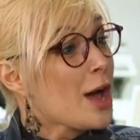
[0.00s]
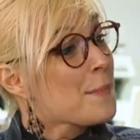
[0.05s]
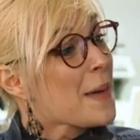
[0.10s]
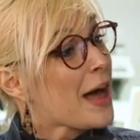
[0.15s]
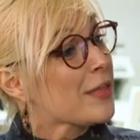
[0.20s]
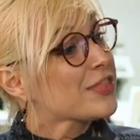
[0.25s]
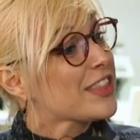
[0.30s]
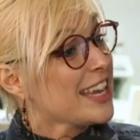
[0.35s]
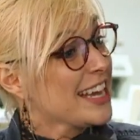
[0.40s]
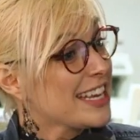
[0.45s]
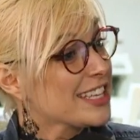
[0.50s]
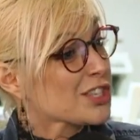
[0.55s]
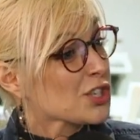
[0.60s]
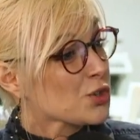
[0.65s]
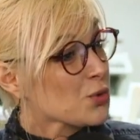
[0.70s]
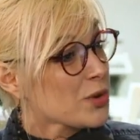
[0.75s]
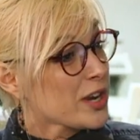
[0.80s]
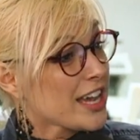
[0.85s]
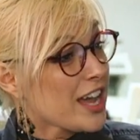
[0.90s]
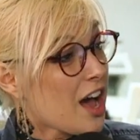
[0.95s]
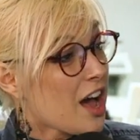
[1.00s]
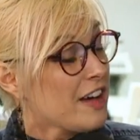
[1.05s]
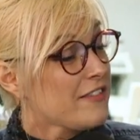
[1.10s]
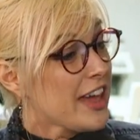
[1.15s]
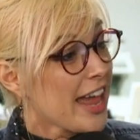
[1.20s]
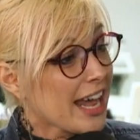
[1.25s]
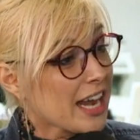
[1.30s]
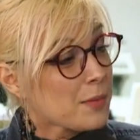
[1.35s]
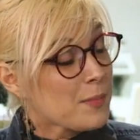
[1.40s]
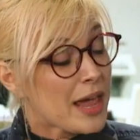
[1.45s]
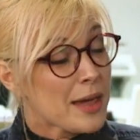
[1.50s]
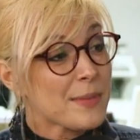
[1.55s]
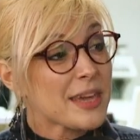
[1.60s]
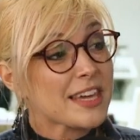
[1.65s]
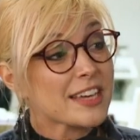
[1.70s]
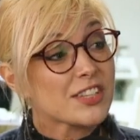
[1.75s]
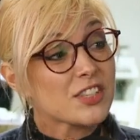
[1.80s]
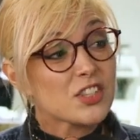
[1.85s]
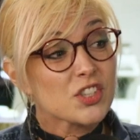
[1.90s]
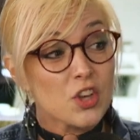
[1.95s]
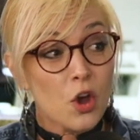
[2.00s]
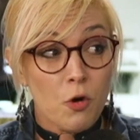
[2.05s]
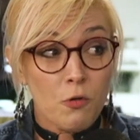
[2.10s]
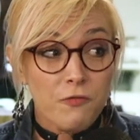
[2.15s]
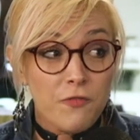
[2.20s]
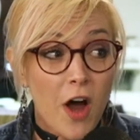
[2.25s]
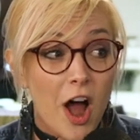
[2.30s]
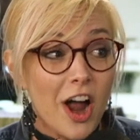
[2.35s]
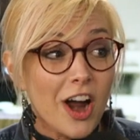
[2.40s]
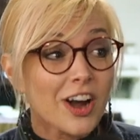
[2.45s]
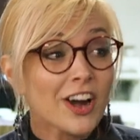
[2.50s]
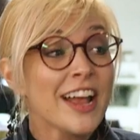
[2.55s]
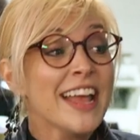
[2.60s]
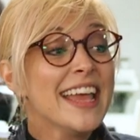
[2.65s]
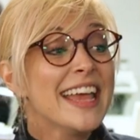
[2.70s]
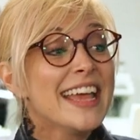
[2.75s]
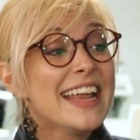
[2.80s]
about the history of anime because so far,